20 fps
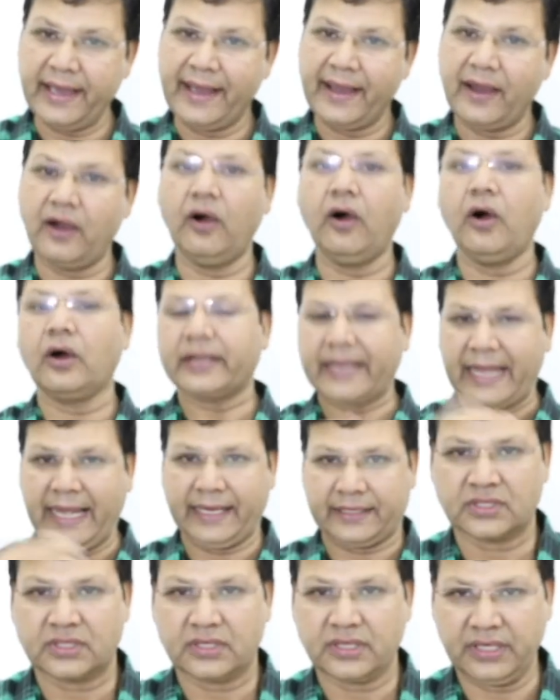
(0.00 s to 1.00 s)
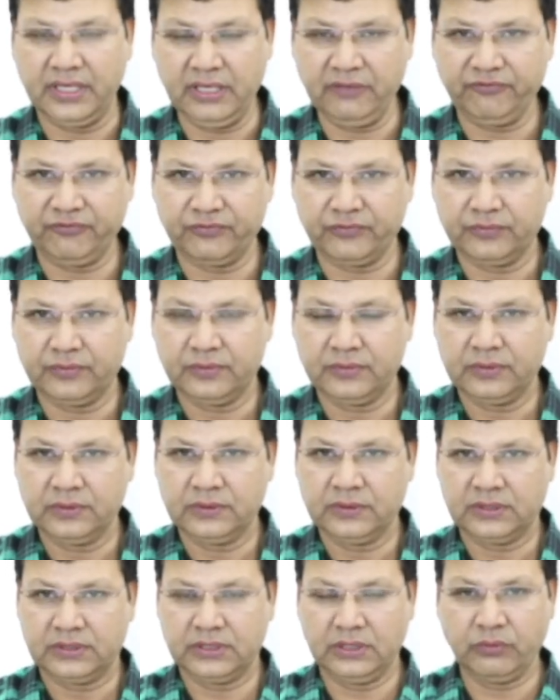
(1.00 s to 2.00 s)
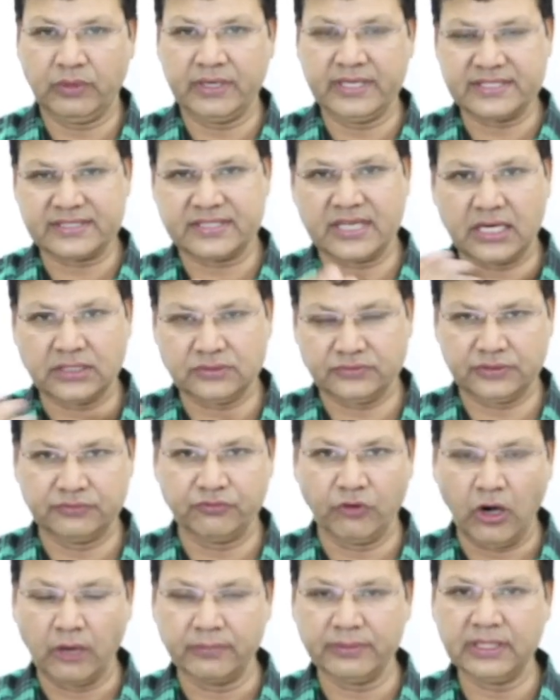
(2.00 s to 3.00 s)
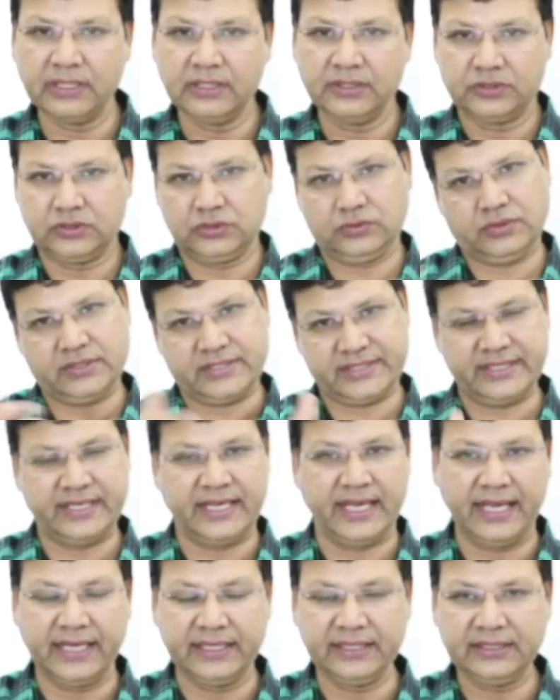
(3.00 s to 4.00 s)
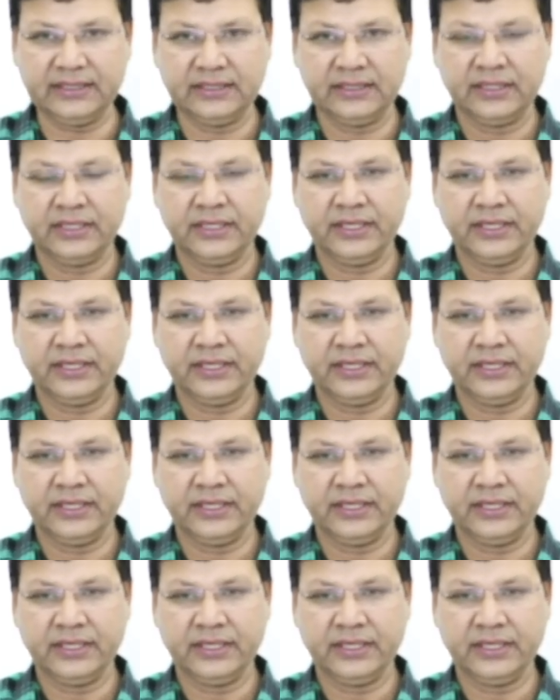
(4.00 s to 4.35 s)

or N. If the word starts with vowel, you will say N.